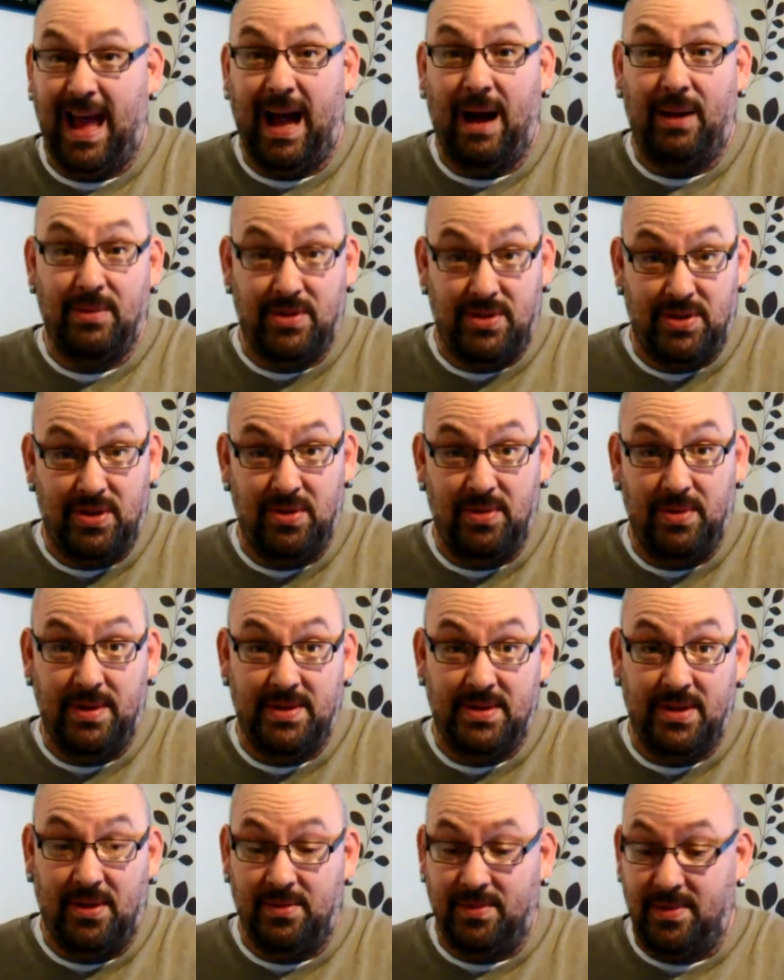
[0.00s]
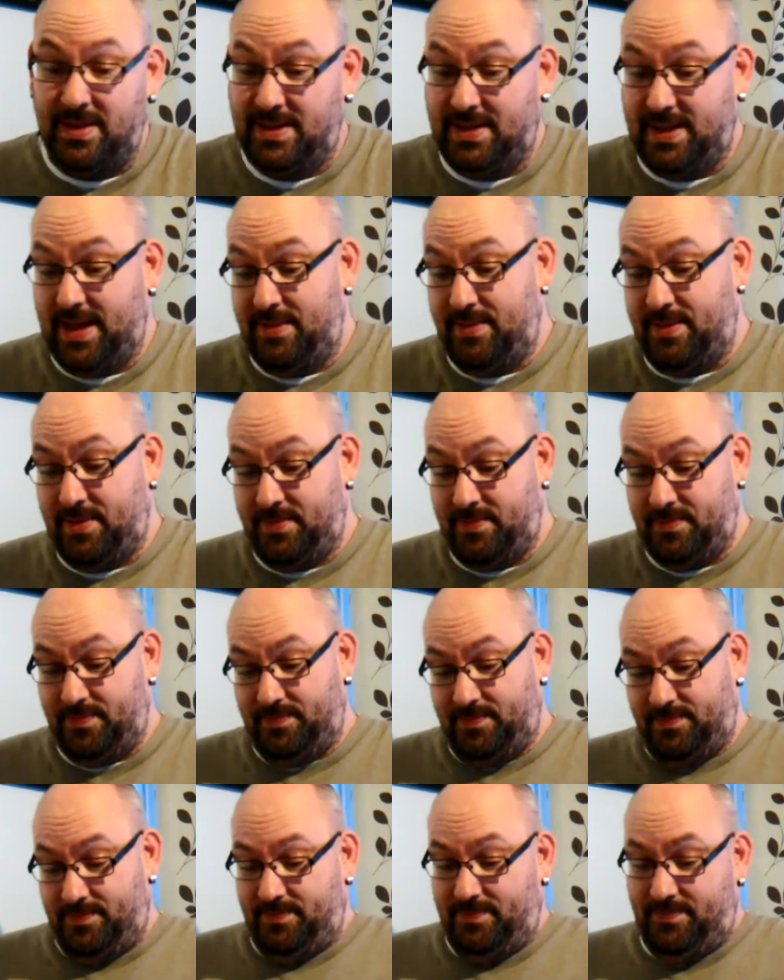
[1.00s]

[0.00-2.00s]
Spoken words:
I was 2 years old when this came out.